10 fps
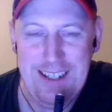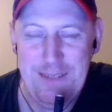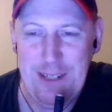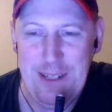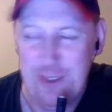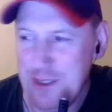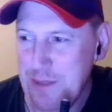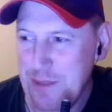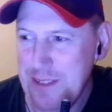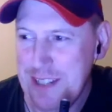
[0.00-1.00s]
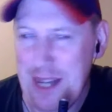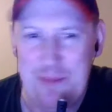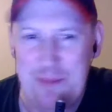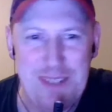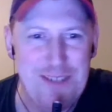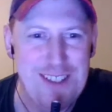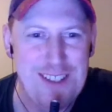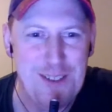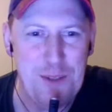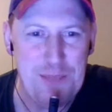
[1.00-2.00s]
know there's a bit of a time difference,
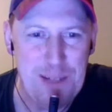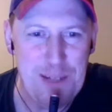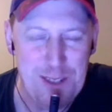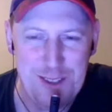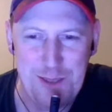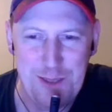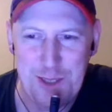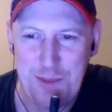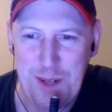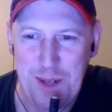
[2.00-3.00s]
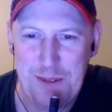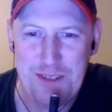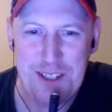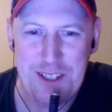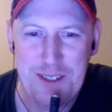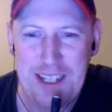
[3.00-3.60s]
so I hope that wasn't too much a problem for you.